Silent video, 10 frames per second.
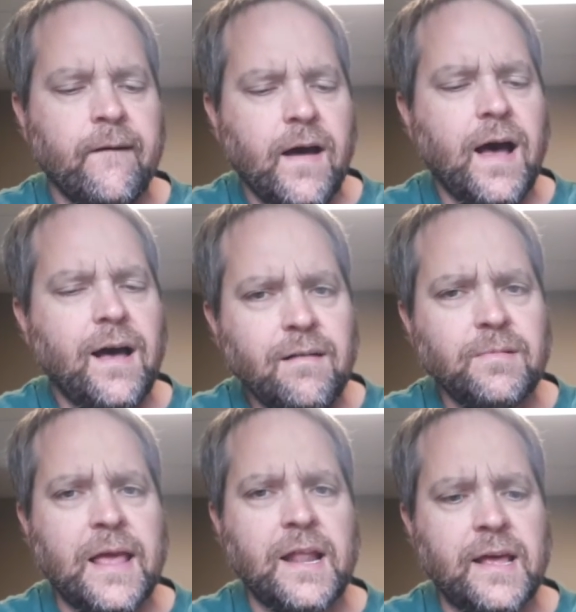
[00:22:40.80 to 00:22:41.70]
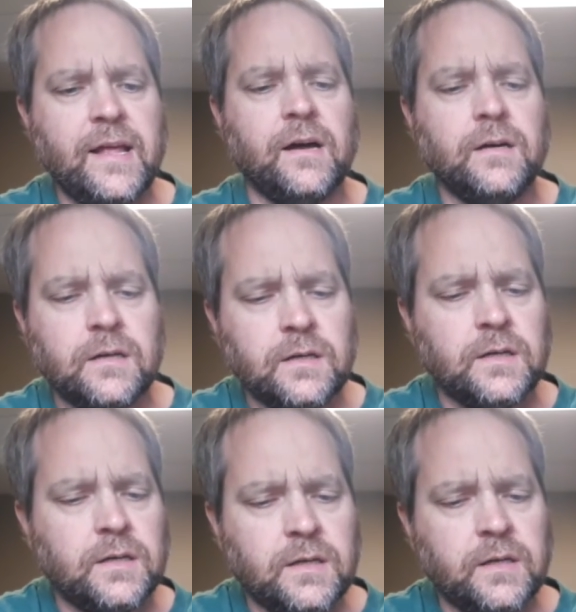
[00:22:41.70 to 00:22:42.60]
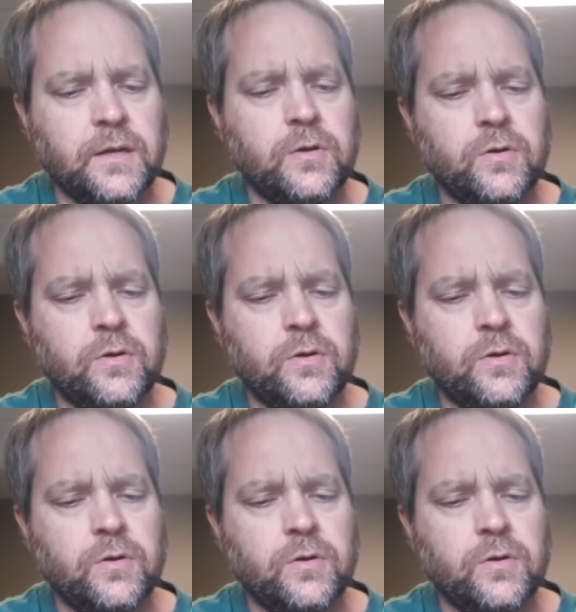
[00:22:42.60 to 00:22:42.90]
I'm leaning on you.